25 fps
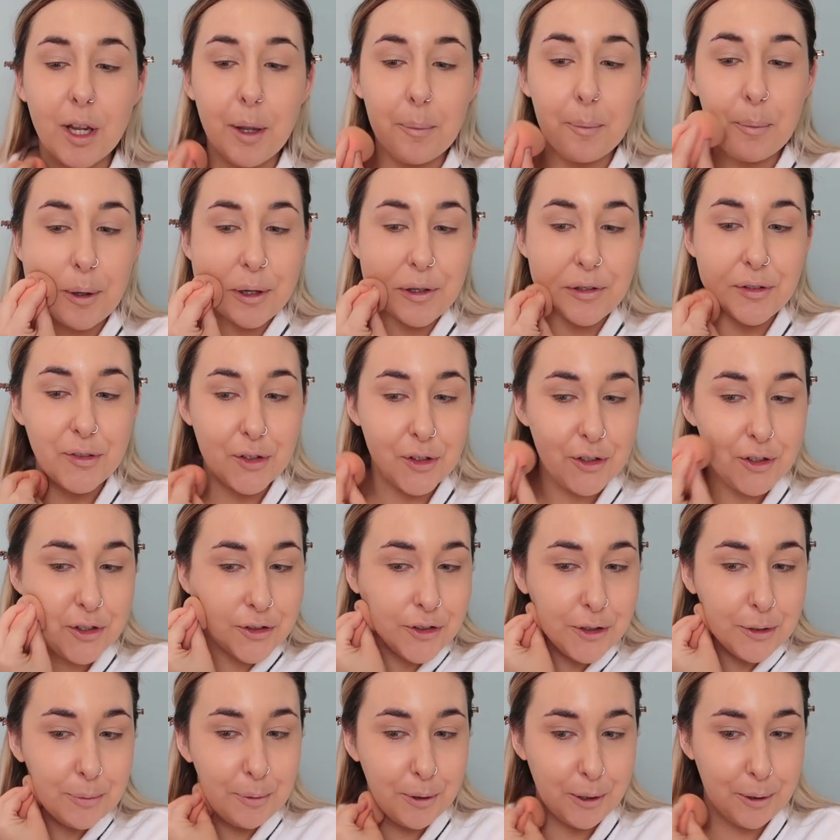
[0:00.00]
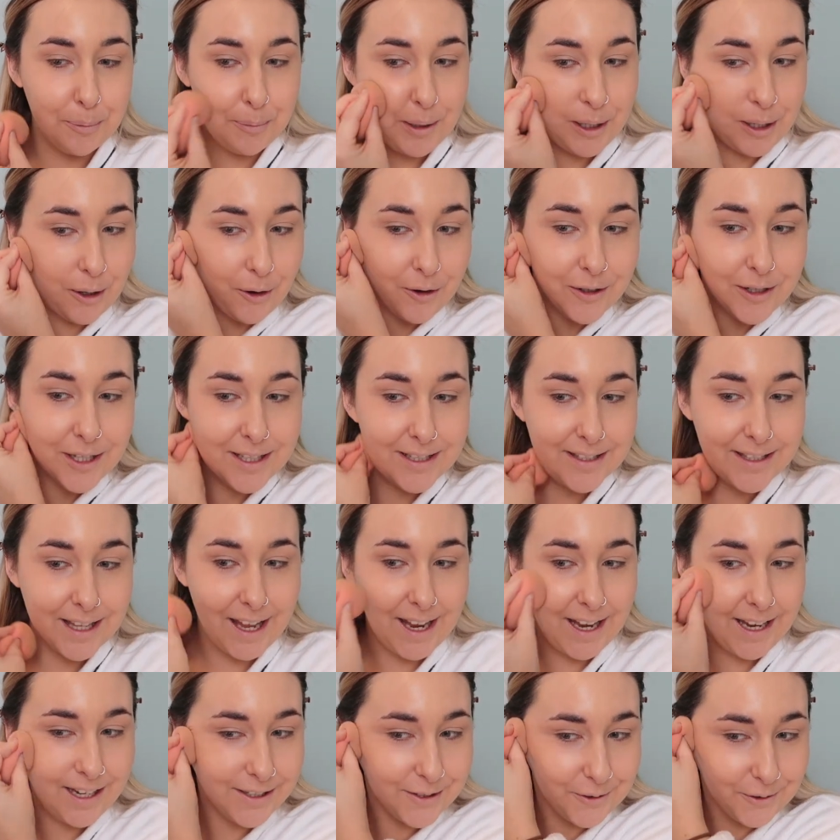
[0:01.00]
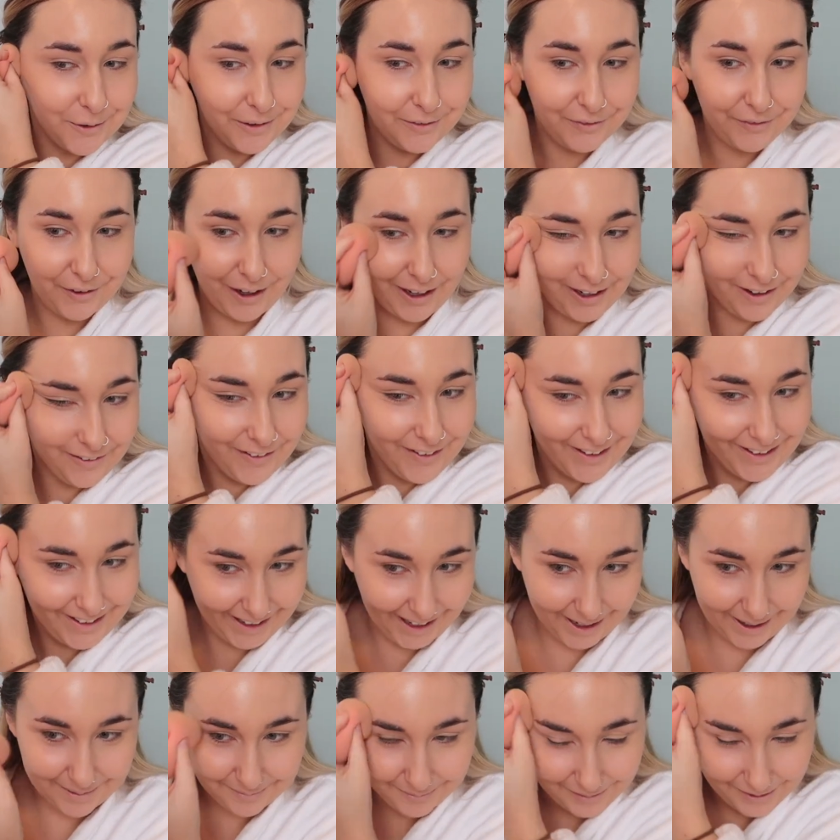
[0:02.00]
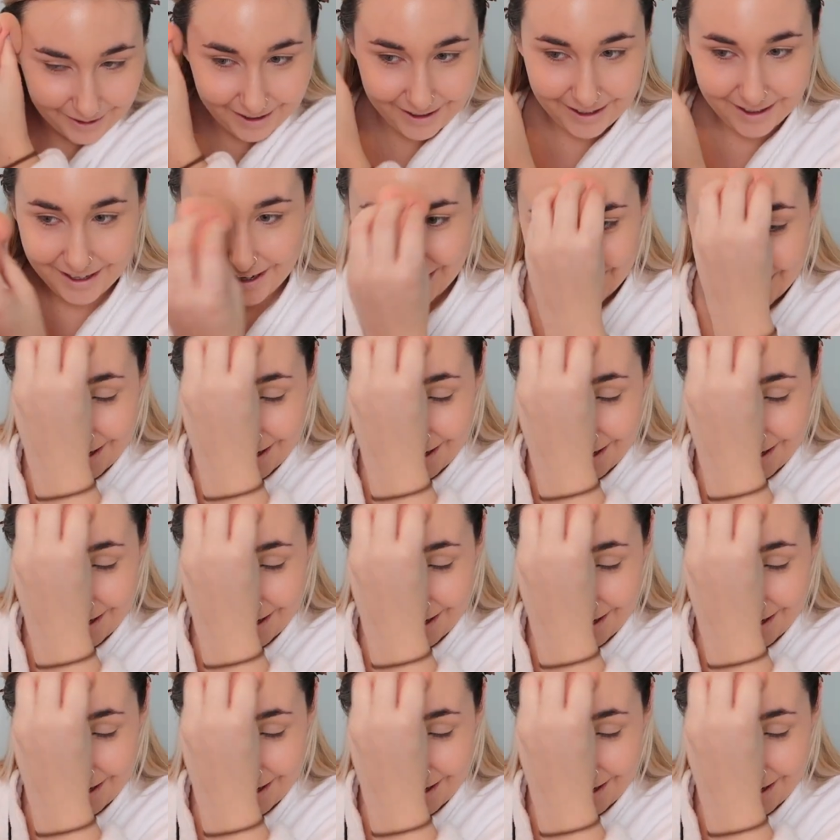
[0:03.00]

But as soon as you put me on a stage or in front of a camera,